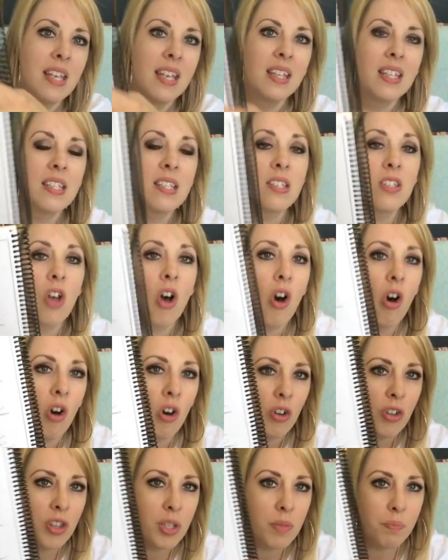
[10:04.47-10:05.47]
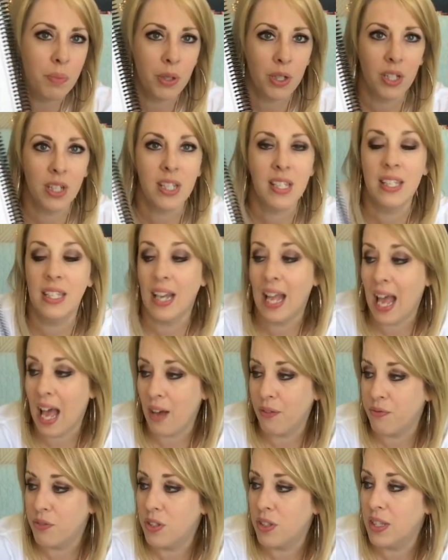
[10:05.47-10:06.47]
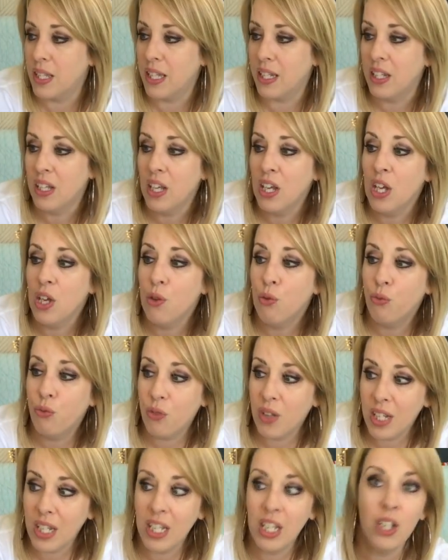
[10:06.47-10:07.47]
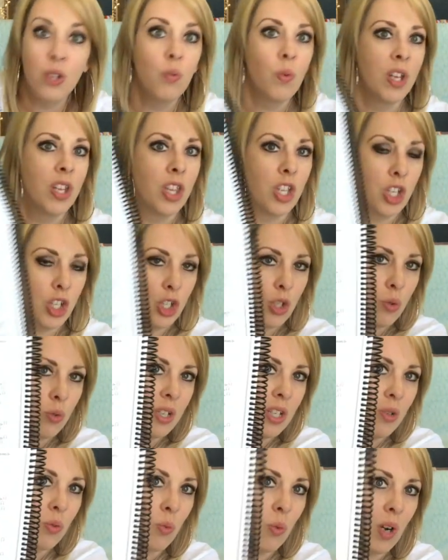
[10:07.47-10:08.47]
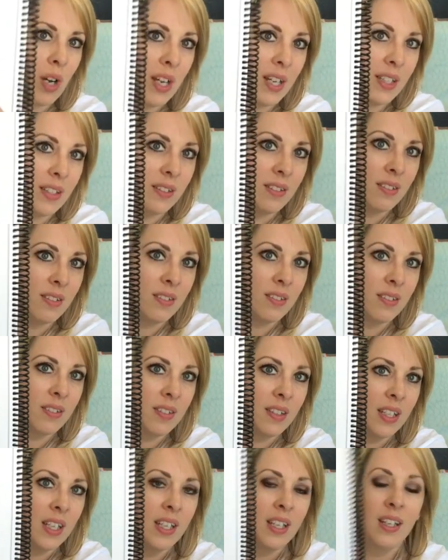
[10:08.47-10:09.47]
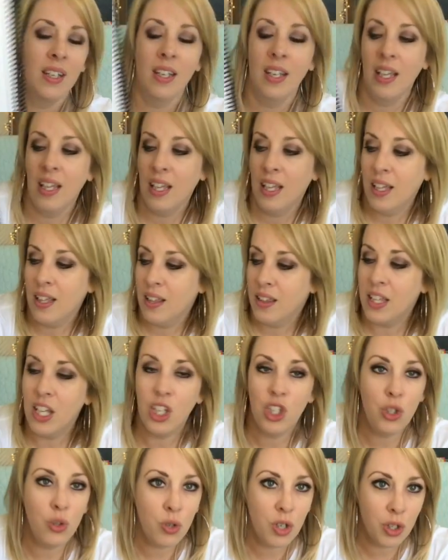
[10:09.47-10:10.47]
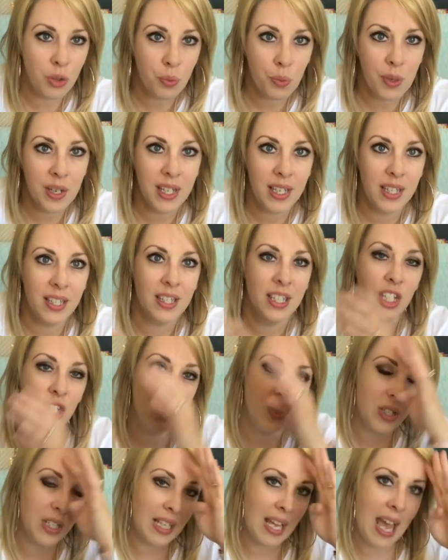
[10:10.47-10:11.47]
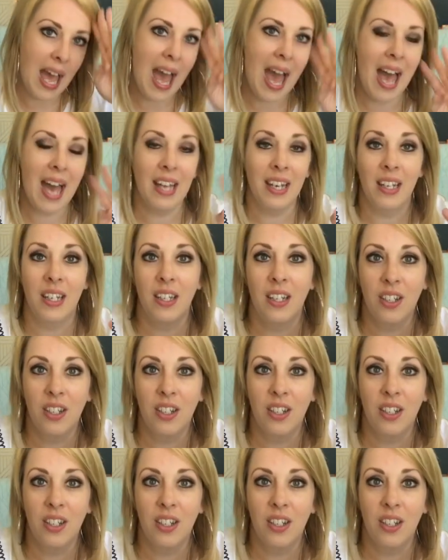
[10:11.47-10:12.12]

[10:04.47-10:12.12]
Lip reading: And this is all the books that fit in with Unit 1 that you could read, that you could add